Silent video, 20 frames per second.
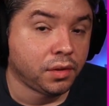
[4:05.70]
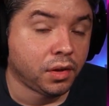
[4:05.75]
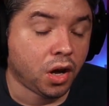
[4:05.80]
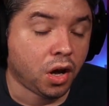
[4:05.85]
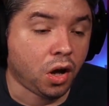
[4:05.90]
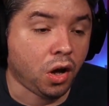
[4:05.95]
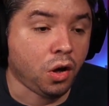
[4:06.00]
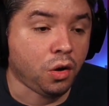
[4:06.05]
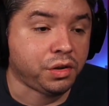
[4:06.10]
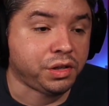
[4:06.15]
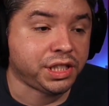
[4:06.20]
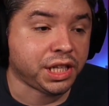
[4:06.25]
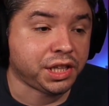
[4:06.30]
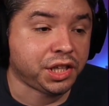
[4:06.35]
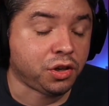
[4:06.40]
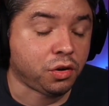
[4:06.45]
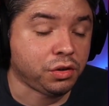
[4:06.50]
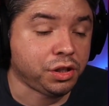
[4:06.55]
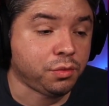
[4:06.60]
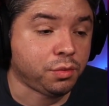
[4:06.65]
Oh, he's not
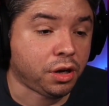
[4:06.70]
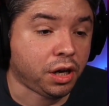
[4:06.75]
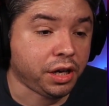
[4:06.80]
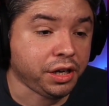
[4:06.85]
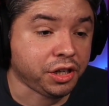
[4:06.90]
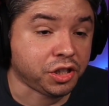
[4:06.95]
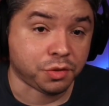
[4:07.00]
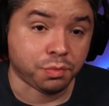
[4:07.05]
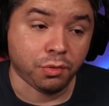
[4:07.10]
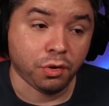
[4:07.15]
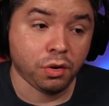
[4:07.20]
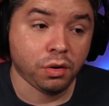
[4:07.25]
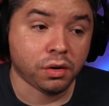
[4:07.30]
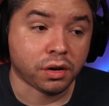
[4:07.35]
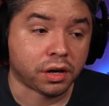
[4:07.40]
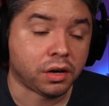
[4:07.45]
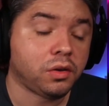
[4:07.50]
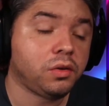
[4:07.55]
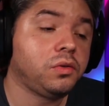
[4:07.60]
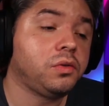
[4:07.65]
the only one. There's
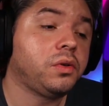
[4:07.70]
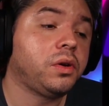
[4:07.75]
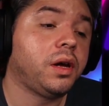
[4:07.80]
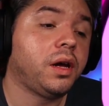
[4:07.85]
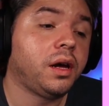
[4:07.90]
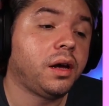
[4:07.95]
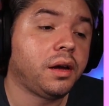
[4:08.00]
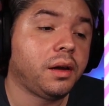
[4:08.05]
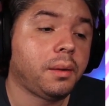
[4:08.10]
more. Okay.